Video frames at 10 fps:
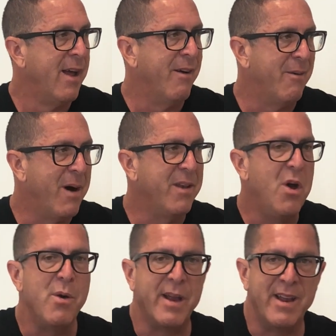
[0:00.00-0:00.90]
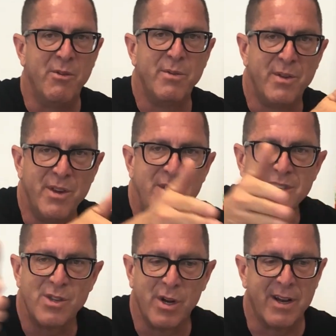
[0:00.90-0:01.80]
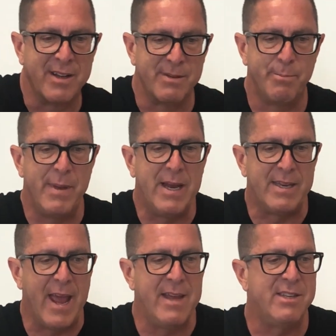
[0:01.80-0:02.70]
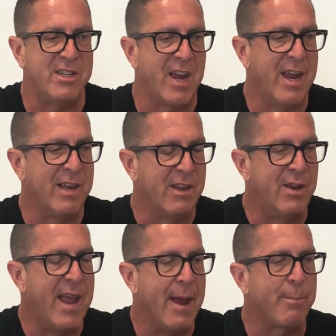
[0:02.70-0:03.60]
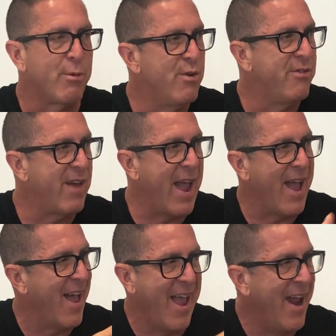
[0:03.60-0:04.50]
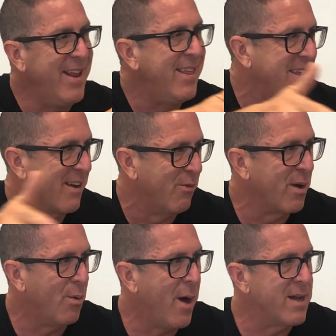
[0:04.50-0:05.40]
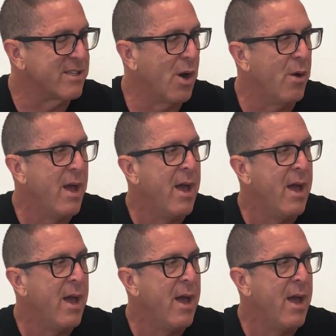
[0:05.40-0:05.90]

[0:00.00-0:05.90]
Well, no, you just took it on this big daisy chain that you can't prove anything of what it was. So